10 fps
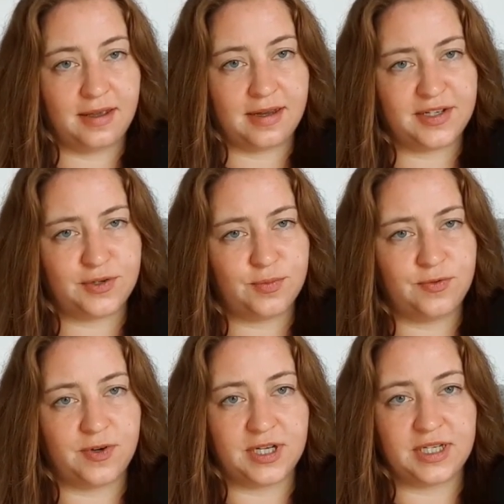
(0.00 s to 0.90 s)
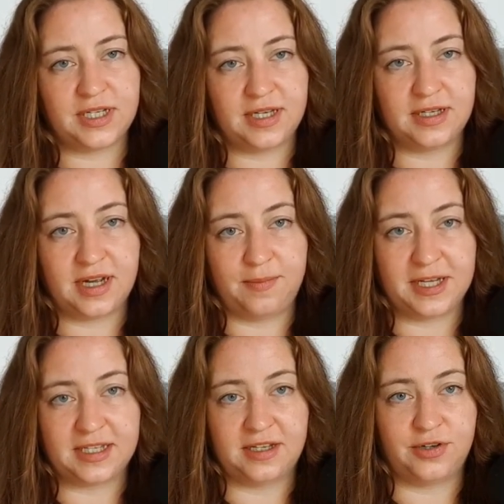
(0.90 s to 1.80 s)
And don't move on to
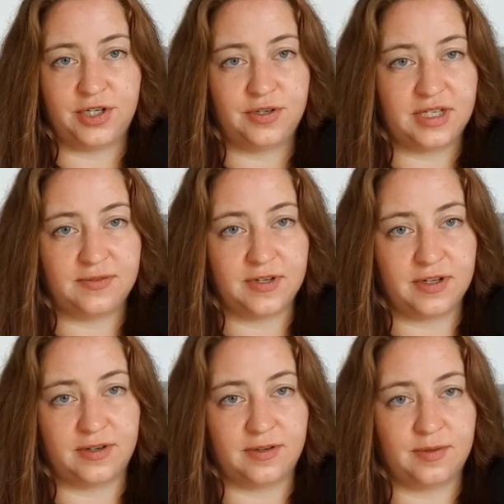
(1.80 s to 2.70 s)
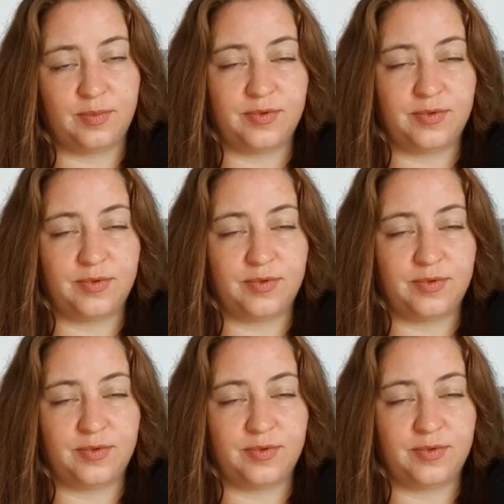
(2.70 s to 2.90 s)
topics that are too difficult